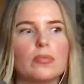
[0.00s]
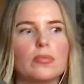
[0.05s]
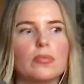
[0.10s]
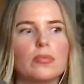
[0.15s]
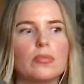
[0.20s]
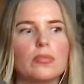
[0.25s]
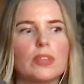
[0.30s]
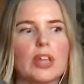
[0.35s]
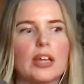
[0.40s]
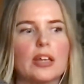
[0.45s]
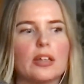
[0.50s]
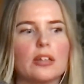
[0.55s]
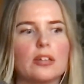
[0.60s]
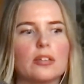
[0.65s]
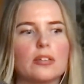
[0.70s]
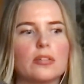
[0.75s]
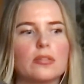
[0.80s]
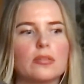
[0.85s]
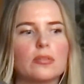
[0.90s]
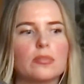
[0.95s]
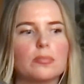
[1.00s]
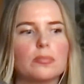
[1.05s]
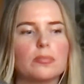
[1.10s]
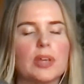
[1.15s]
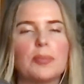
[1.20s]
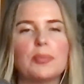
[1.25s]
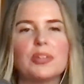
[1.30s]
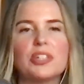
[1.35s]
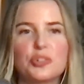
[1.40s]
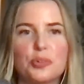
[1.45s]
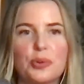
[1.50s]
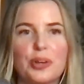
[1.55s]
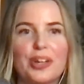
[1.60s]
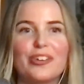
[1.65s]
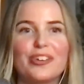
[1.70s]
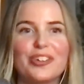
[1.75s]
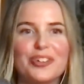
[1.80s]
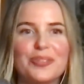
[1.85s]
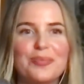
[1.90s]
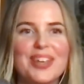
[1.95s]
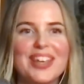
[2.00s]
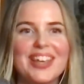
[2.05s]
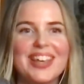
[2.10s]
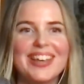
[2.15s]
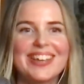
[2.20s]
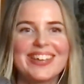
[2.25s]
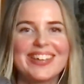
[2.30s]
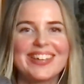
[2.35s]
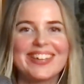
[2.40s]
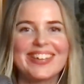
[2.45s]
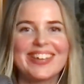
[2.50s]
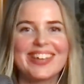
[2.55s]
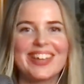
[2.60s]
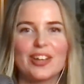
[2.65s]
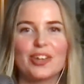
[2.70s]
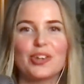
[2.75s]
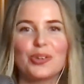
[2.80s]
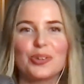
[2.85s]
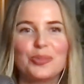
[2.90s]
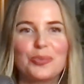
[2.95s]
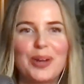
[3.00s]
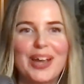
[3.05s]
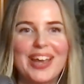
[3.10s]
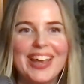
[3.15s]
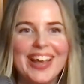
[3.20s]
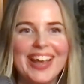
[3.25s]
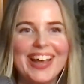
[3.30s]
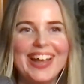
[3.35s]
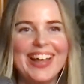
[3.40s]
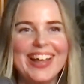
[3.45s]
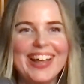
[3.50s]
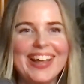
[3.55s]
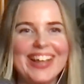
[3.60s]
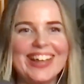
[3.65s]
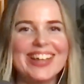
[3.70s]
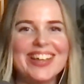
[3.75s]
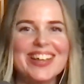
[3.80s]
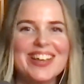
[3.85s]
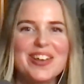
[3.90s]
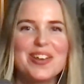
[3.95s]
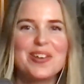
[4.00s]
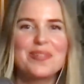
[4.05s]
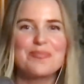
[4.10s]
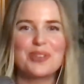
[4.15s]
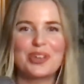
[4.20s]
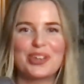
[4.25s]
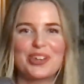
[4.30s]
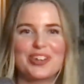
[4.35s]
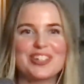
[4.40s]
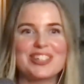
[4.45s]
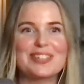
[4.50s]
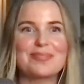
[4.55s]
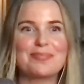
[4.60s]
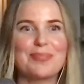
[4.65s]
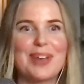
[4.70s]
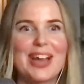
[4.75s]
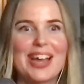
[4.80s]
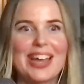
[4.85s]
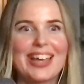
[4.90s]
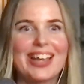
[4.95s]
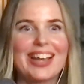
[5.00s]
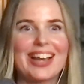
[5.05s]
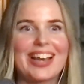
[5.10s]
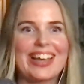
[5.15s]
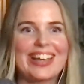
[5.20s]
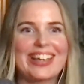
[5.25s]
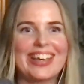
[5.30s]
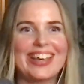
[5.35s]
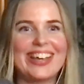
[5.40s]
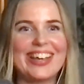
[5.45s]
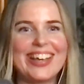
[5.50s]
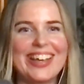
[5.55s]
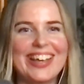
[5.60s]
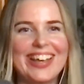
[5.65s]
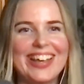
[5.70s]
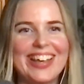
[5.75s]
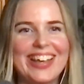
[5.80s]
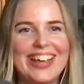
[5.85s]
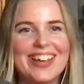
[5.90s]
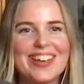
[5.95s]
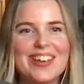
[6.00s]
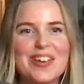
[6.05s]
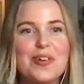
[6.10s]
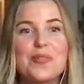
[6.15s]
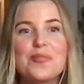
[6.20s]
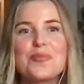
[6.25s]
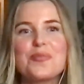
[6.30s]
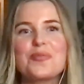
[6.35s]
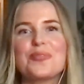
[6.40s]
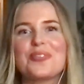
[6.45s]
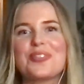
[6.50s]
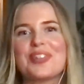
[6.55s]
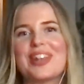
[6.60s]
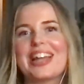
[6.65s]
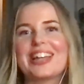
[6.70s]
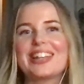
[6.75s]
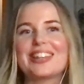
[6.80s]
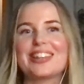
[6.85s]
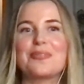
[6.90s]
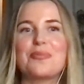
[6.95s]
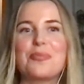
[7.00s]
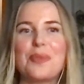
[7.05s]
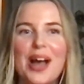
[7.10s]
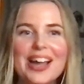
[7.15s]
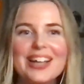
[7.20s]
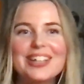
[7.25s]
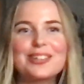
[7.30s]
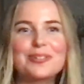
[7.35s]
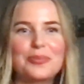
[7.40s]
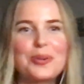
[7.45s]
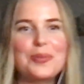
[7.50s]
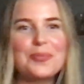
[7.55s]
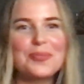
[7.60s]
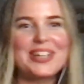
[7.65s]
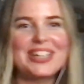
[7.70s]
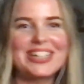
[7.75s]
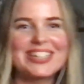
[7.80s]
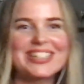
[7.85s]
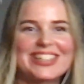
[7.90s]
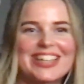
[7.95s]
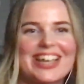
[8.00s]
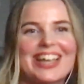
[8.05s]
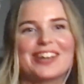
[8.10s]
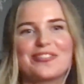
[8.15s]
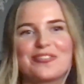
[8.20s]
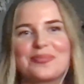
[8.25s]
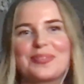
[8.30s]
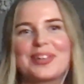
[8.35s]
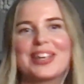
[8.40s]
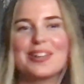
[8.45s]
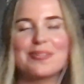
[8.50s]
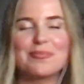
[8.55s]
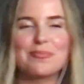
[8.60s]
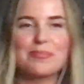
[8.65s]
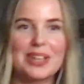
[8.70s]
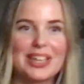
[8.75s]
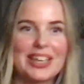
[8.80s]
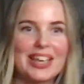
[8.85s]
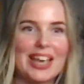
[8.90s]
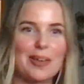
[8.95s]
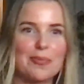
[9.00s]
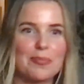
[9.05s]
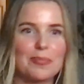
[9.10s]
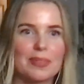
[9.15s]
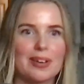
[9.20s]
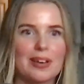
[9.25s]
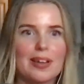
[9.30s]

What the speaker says: that maybe triggered me in a good way, because my like like the wild woman inside of me became,